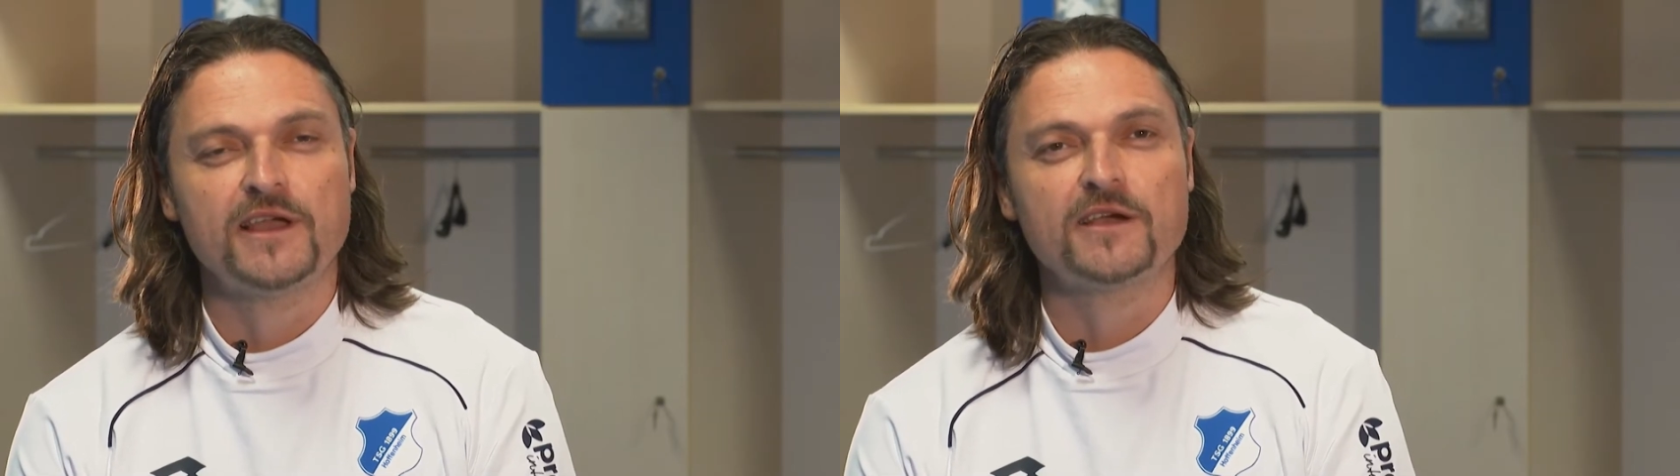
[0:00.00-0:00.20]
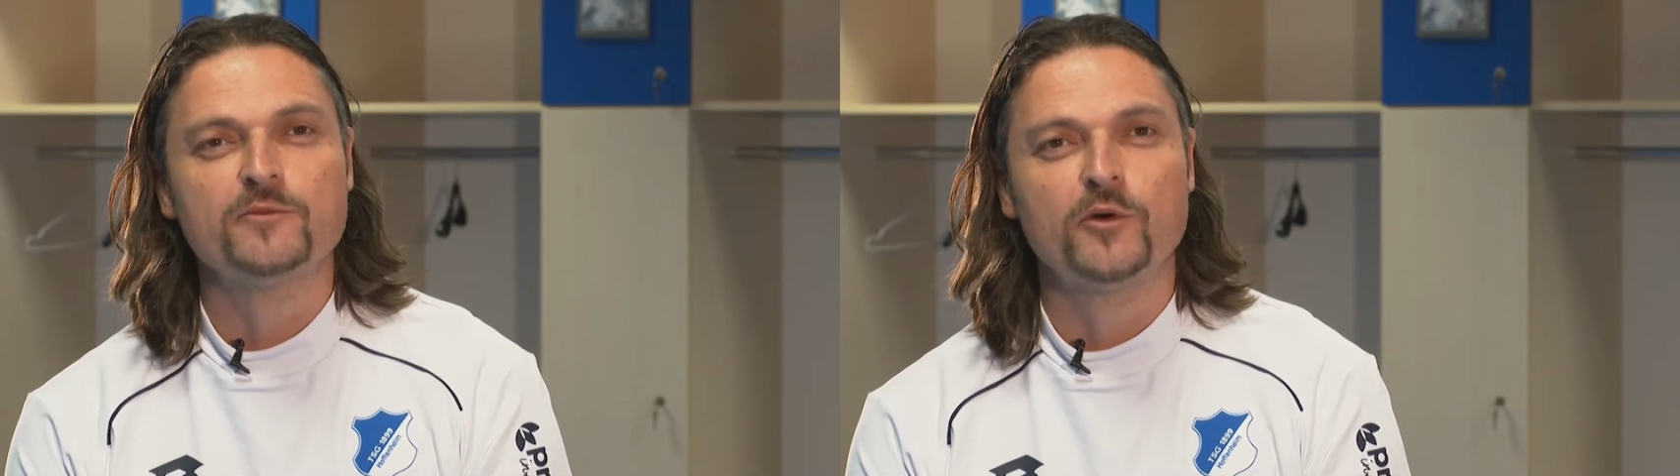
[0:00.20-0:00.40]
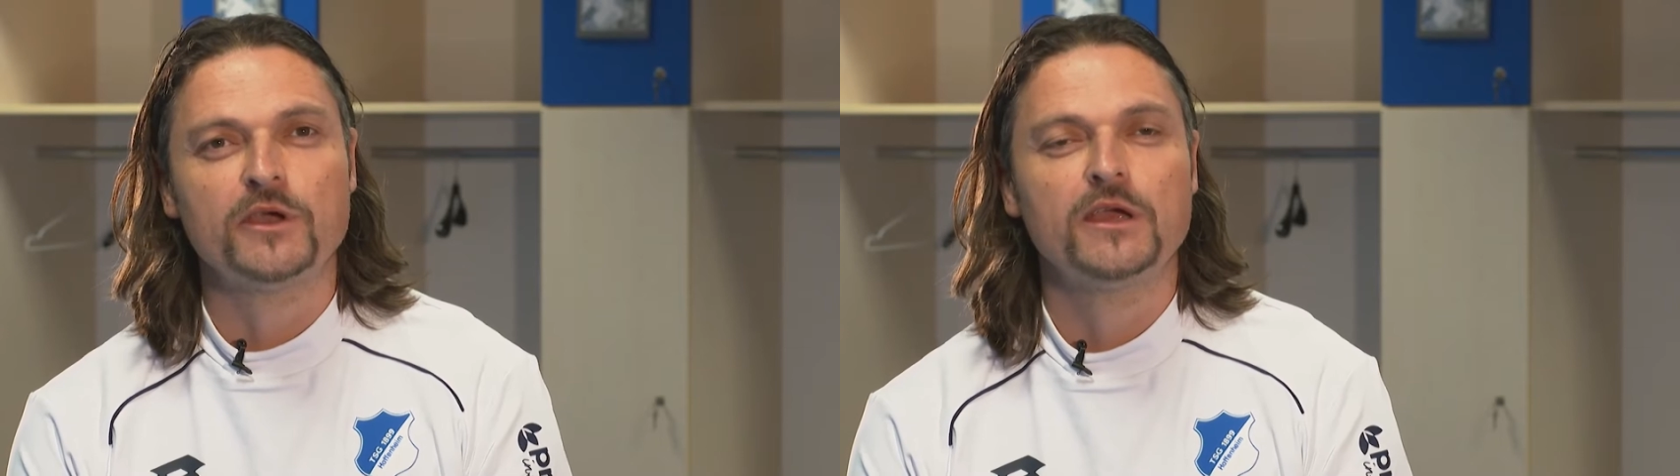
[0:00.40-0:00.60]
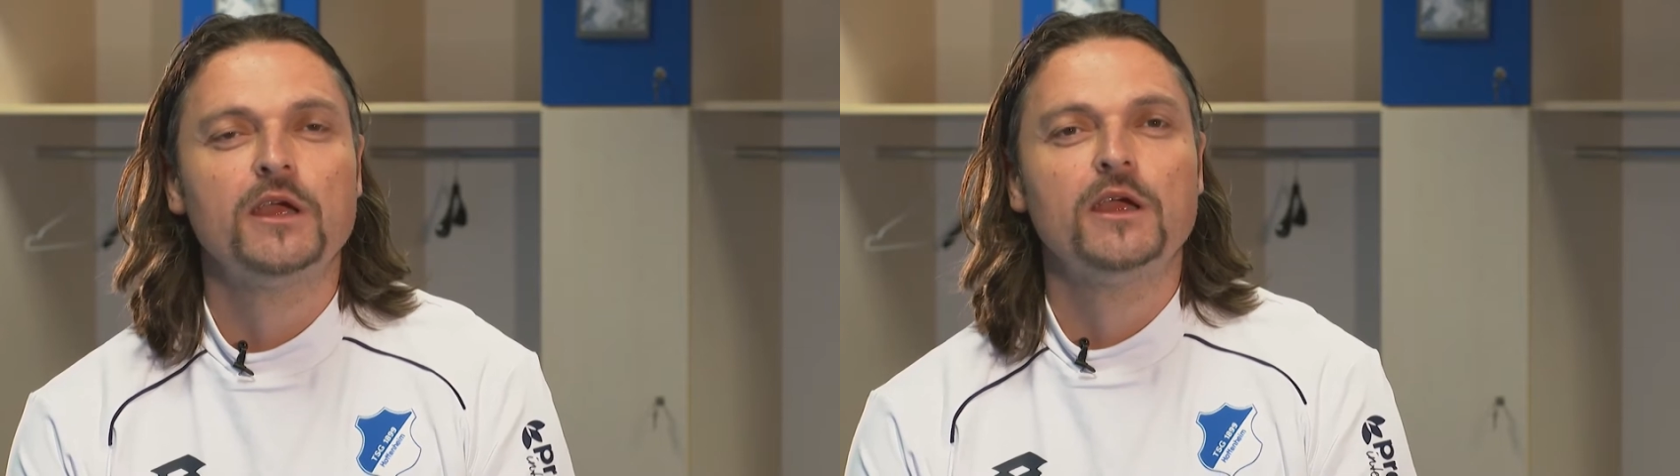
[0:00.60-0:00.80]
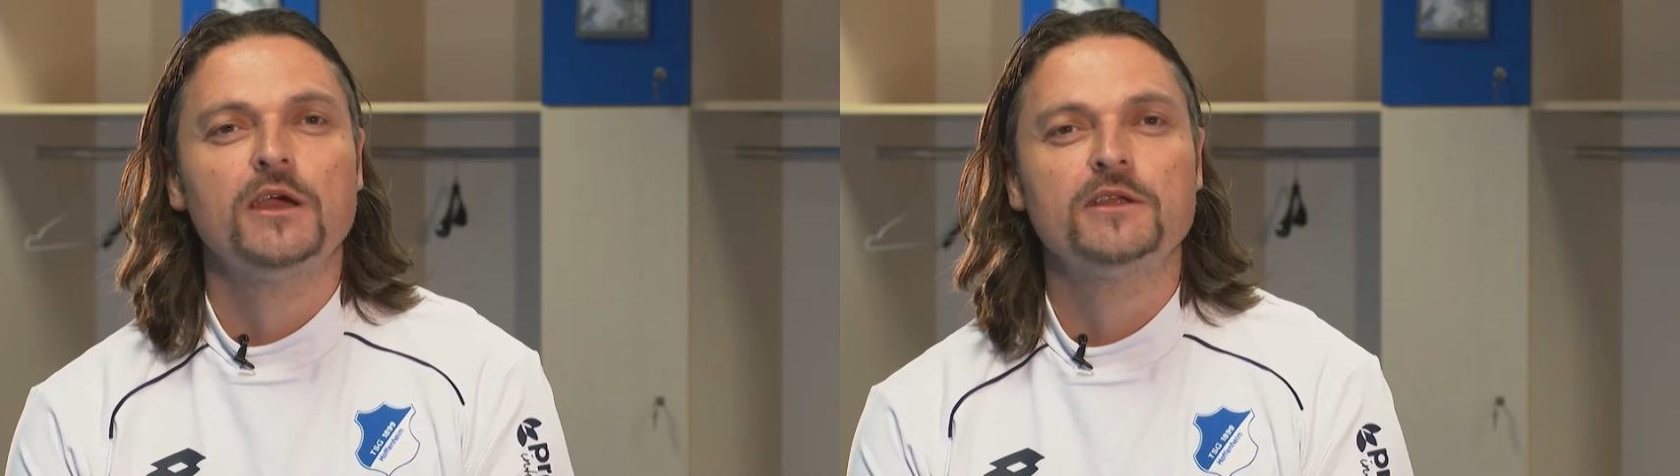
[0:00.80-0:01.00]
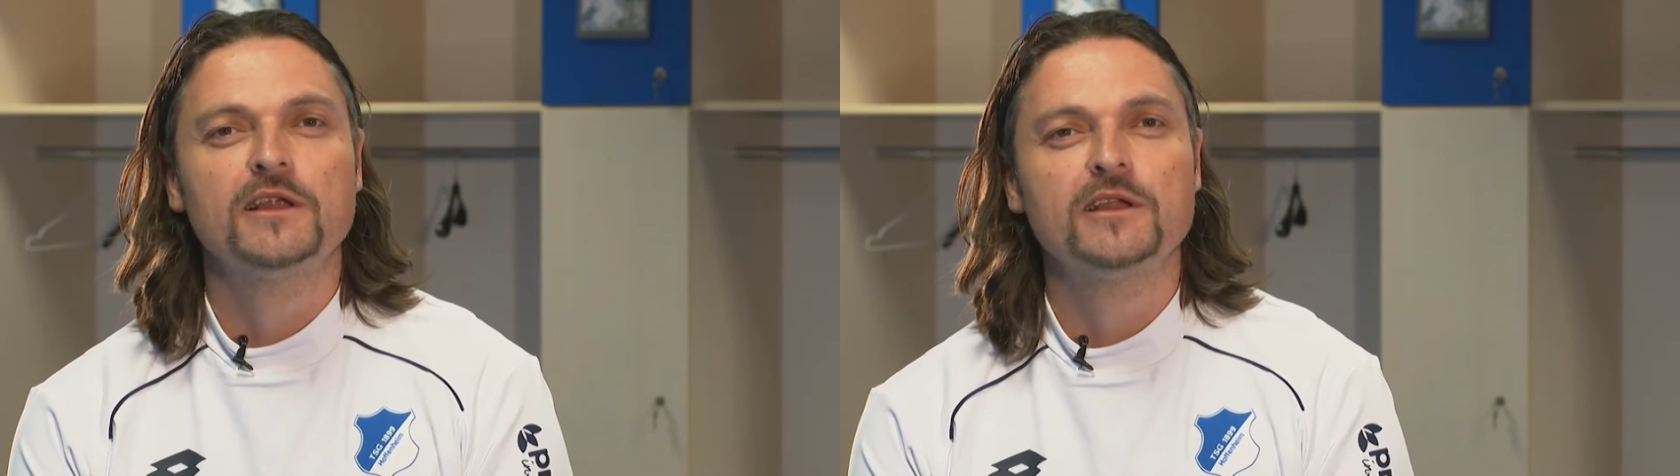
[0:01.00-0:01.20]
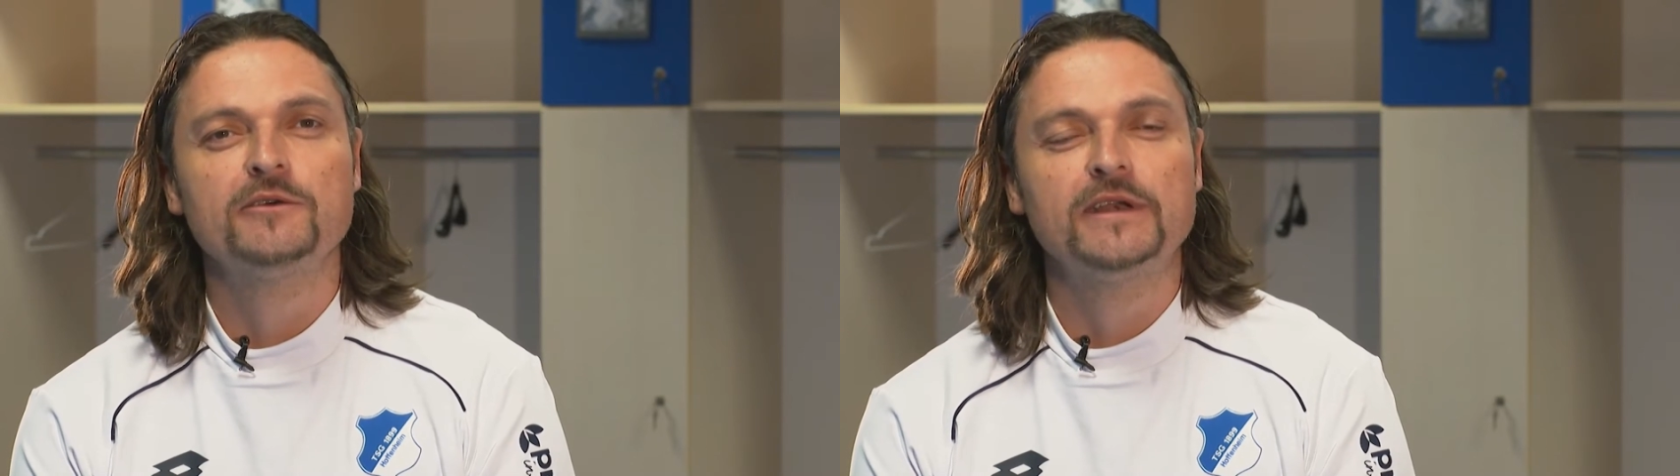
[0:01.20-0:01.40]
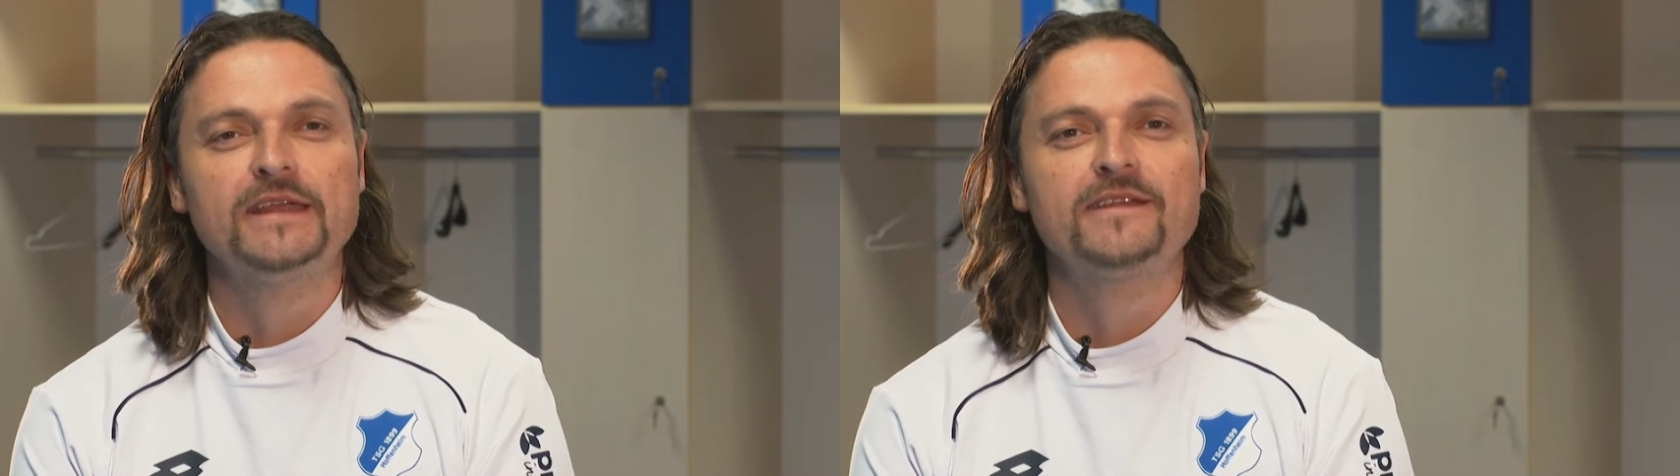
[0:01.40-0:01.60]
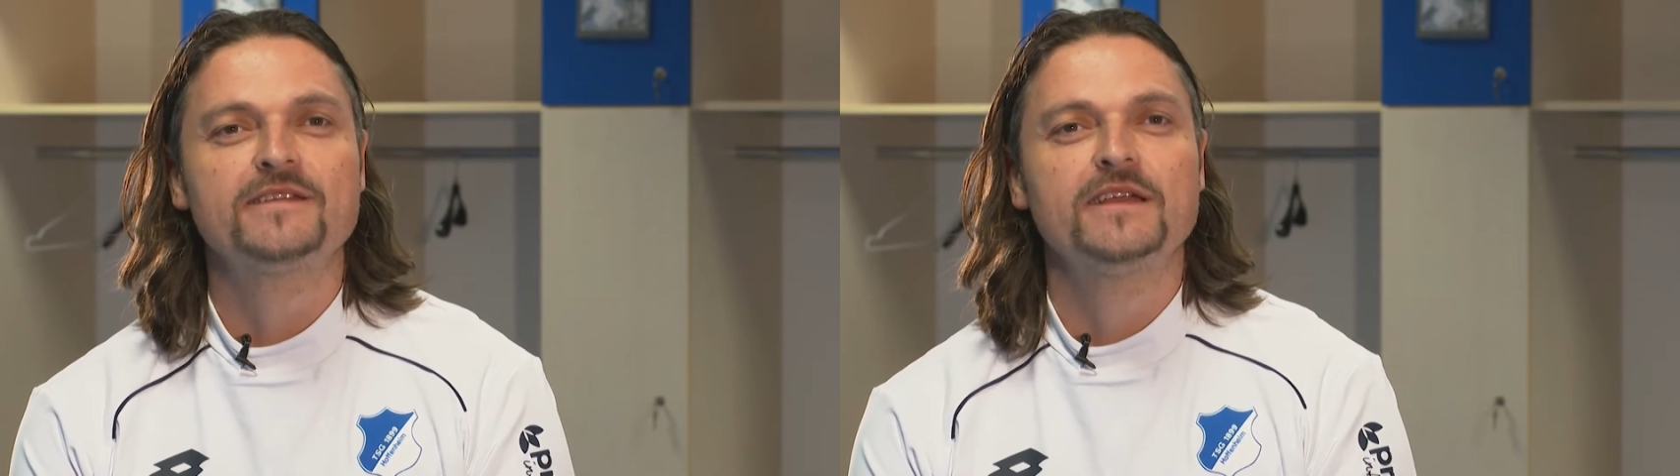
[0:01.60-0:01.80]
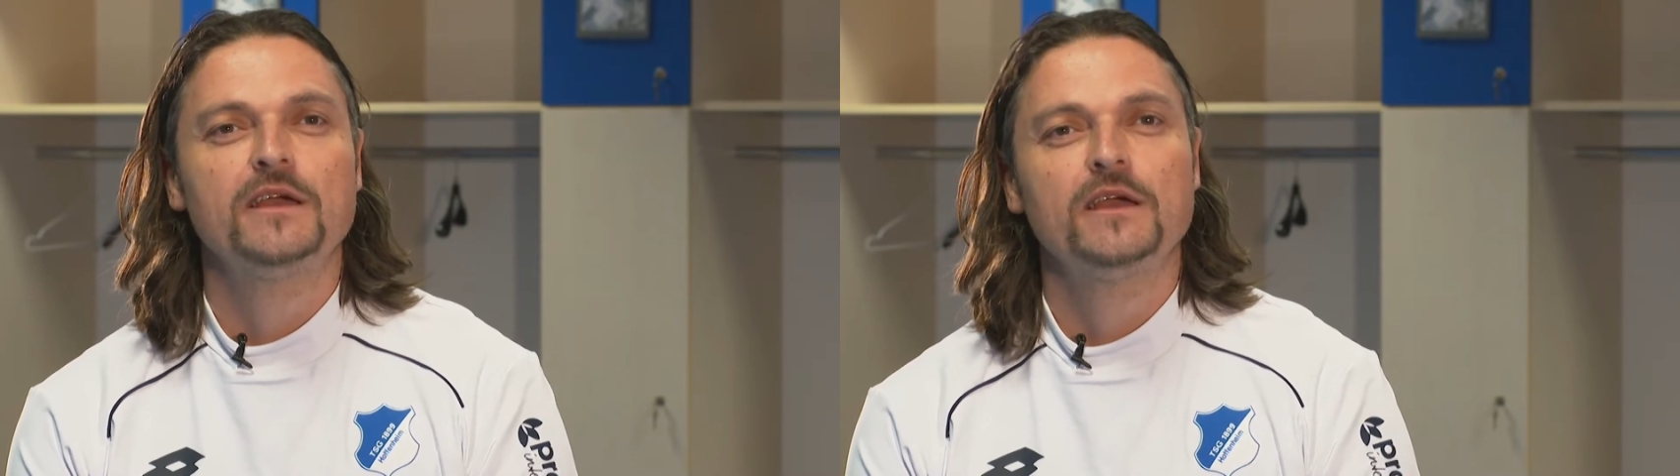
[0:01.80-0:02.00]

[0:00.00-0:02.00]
young boy in the lower leagues,